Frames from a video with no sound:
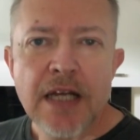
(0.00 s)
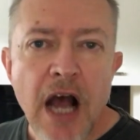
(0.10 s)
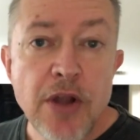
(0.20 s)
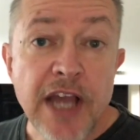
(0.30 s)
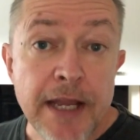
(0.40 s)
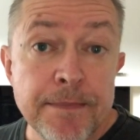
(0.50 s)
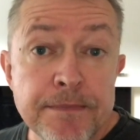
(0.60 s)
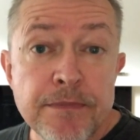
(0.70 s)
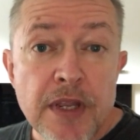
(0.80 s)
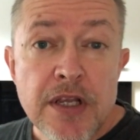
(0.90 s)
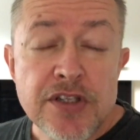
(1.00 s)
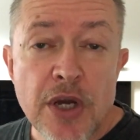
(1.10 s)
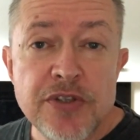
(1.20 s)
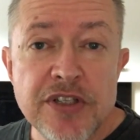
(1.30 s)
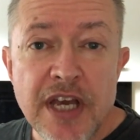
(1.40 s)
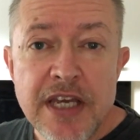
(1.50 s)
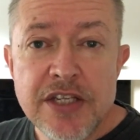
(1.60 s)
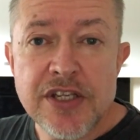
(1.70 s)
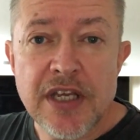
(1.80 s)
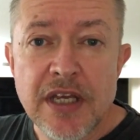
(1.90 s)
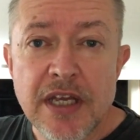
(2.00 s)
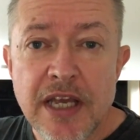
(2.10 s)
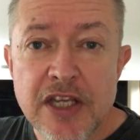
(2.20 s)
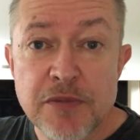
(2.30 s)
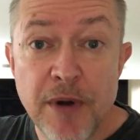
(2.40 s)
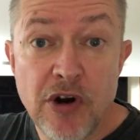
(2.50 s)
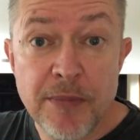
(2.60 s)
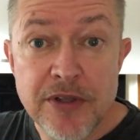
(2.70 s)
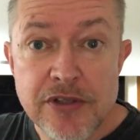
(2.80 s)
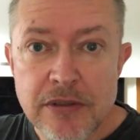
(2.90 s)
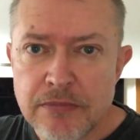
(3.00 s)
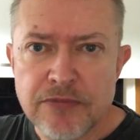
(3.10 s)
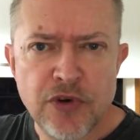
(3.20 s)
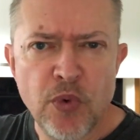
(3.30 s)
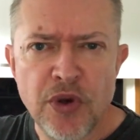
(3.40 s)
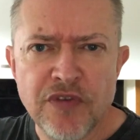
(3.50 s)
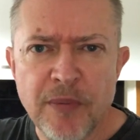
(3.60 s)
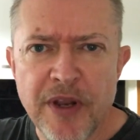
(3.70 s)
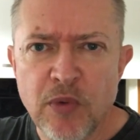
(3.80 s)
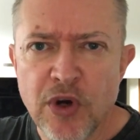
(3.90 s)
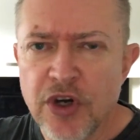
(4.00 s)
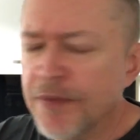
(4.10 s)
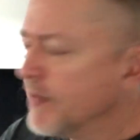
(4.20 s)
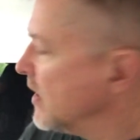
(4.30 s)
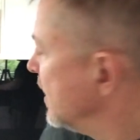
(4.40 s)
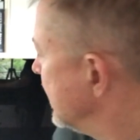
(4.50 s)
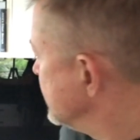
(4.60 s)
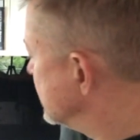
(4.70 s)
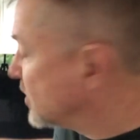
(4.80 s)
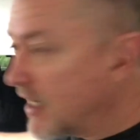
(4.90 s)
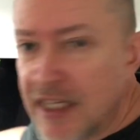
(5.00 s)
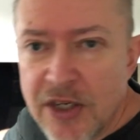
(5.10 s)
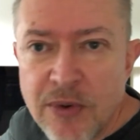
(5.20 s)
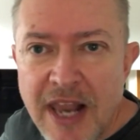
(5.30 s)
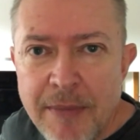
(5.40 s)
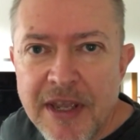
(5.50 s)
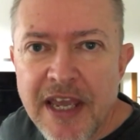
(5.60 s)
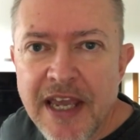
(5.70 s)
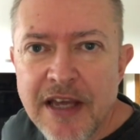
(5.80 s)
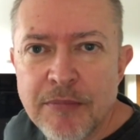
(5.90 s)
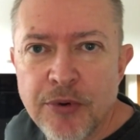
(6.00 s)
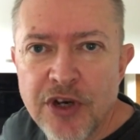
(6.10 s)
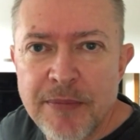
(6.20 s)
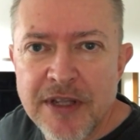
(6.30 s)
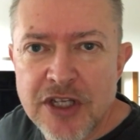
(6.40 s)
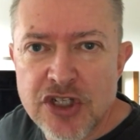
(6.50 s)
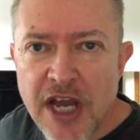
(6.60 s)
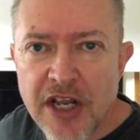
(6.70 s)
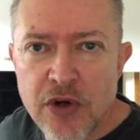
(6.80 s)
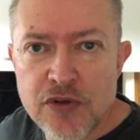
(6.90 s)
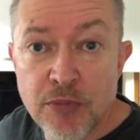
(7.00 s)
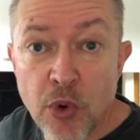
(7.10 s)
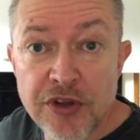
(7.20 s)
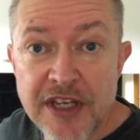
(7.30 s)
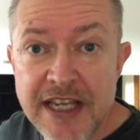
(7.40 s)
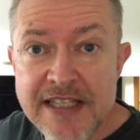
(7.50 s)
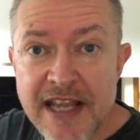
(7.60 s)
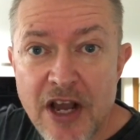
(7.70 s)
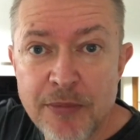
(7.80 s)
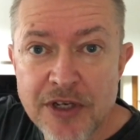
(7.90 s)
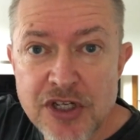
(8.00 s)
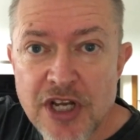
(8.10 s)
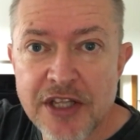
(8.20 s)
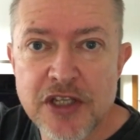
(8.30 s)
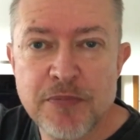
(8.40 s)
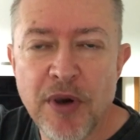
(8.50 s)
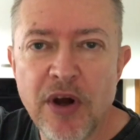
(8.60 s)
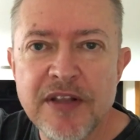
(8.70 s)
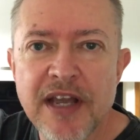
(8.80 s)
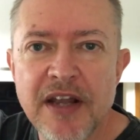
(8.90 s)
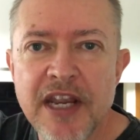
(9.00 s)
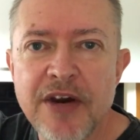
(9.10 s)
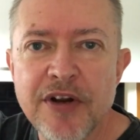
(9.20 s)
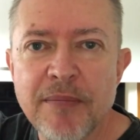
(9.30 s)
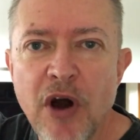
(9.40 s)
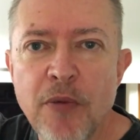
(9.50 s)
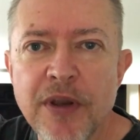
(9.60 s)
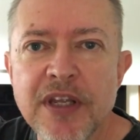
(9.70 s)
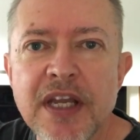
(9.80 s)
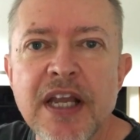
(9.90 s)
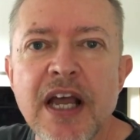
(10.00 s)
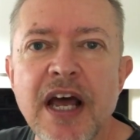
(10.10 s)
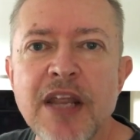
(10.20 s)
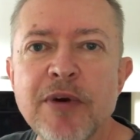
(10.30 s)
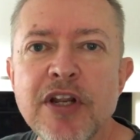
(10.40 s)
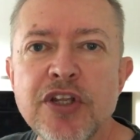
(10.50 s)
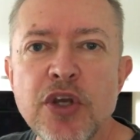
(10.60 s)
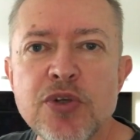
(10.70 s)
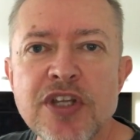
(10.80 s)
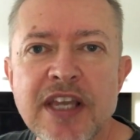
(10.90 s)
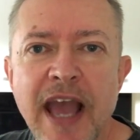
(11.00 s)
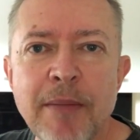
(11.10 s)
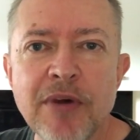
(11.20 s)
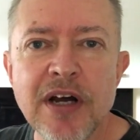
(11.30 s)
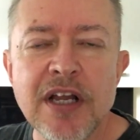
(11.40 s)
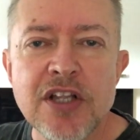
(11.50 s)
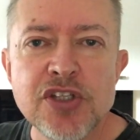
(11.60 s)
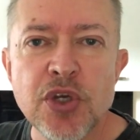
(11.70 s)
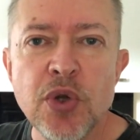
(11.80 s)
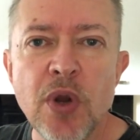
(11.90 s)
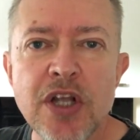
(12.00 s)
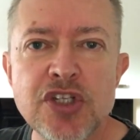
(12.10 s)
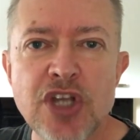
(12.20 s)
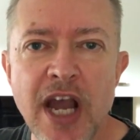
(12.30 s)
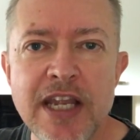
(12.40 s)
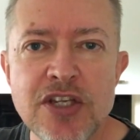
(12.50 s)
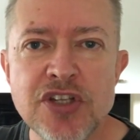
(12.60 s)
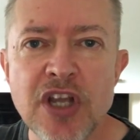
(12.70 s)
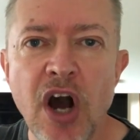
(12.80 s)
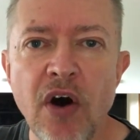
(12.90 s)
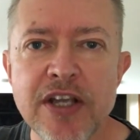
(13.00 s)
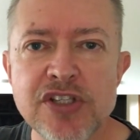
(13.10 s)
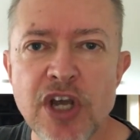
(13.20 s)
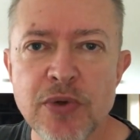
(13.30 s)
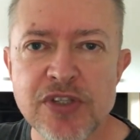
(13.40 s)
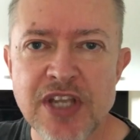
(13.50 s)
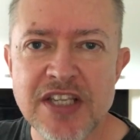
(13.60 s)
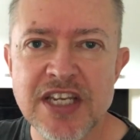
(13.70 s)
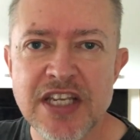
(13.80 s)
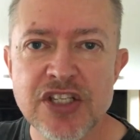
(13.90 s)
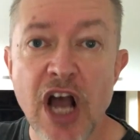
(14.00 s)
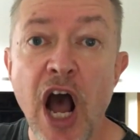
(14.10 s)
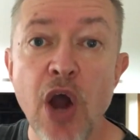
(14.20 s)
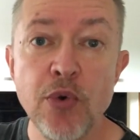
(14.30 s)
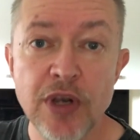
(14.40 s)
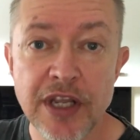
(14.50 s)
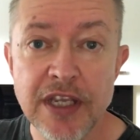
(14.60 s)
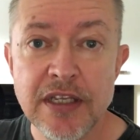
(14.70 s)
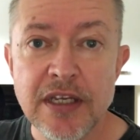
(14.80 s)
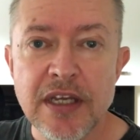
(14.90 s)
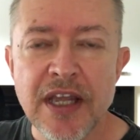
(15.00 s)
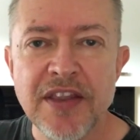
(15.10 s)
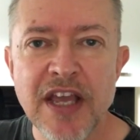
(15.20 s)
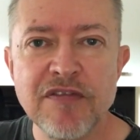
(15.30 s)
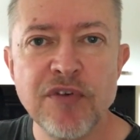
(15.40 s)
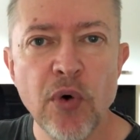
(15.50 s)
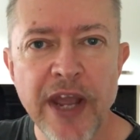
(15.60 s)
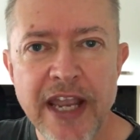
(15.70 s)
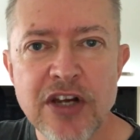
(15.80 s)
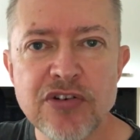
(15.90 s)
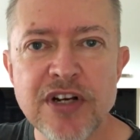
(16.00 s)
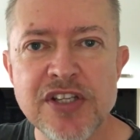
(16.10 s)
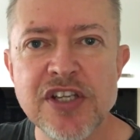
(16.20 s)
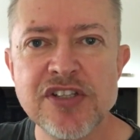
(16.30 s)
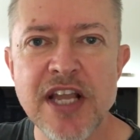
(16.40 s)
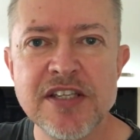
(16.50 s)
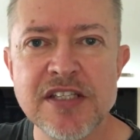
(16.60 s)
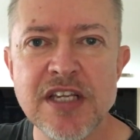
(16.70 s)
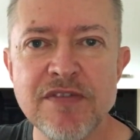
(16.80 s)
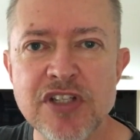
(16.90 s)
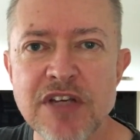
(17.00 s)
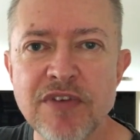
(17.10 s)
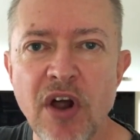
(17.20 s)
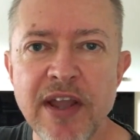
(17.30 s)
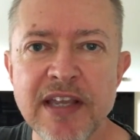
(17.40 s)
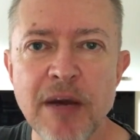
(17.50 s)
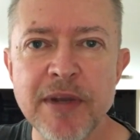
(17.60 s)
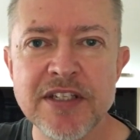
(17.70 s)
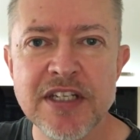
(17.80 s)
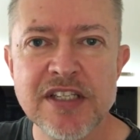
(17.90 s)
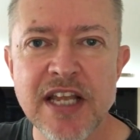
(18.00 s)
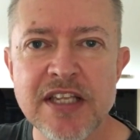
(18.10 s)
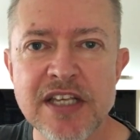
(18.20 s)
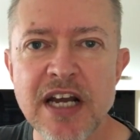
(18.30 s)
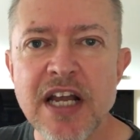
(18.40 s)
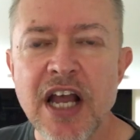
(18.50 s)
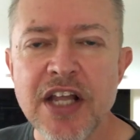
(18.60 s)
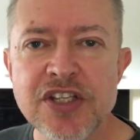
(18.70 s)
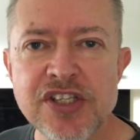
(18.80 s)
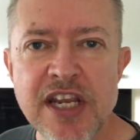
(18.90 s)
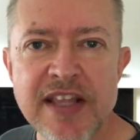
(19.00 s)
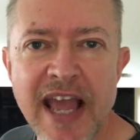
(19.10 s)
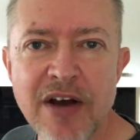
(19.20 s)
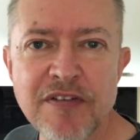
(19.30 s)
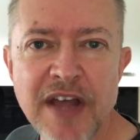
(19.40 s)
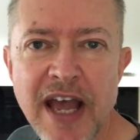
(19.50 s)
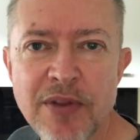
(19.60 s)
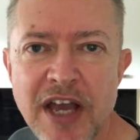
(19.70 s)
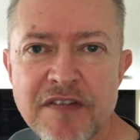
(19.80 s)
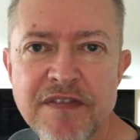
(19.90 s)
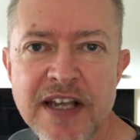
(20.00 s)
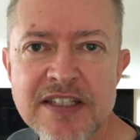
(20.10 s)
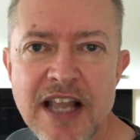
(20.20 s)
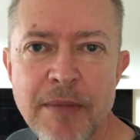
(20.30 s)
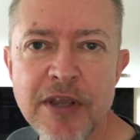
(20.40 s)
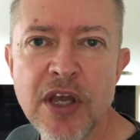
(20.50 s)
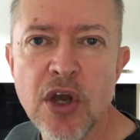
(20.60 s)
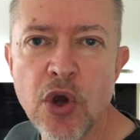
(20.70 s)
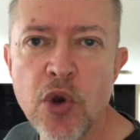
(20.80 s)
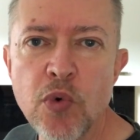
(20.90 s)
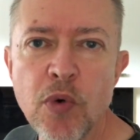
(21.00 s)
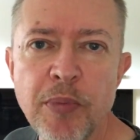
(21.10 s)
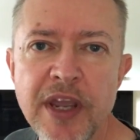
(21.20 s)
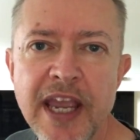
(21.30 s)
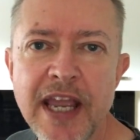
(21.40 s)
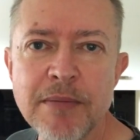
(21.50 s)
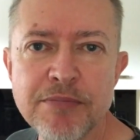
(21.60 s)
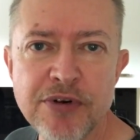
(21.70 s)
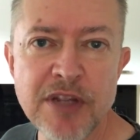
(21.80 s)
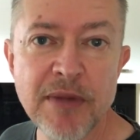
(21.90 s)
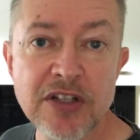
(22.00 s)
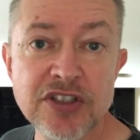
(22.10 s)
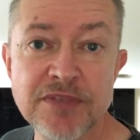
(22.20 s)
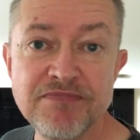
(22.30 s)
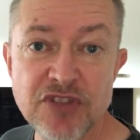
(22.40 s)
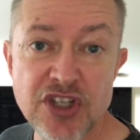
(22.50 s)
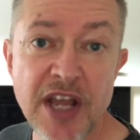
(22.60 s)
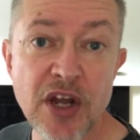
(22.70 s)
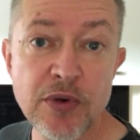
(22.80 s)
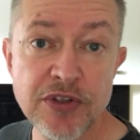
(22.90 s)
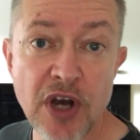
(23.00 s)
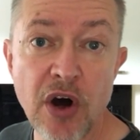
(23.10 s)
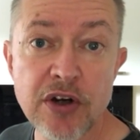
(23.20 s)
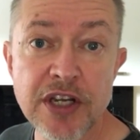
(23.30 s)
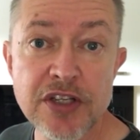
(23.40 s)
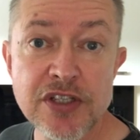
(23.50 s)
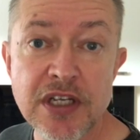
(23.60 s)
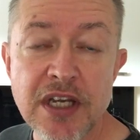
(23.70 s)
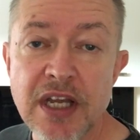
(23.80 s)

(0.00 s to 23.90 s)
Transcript: Okay, so today's experiment, for want of a better word, is to take little Lemmy here, put him in the shadows more than he is now. I'm going to shut this blind down here in a moment. And then we're going to use the camera to change the ISO settings only, therefore increase the sensitivity of light coming into the sensor and see how that affects Lemmy, who will be in pretty much shadow and darkness.